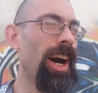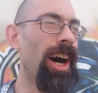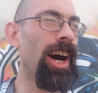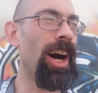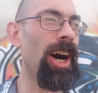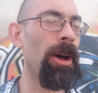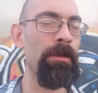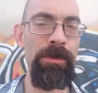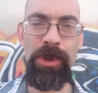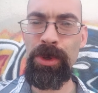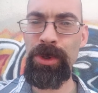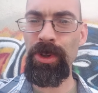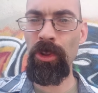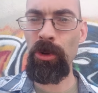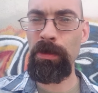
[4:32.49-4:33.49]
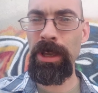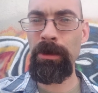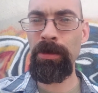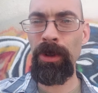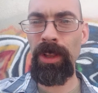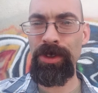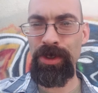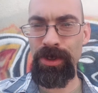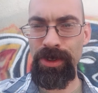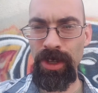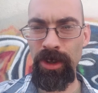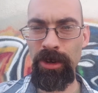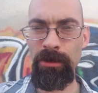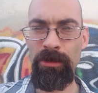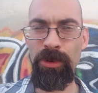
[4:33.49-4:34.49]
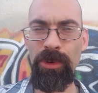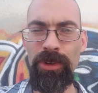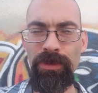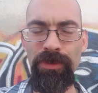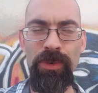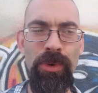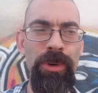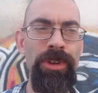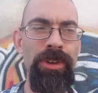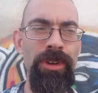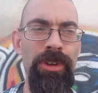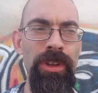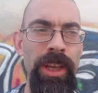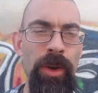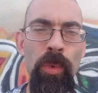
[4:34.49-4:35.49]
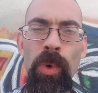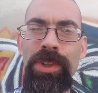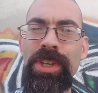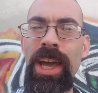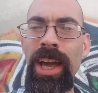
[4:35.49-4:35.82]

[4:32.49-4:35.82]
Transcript: Um, use other people as your sounding board for your like what's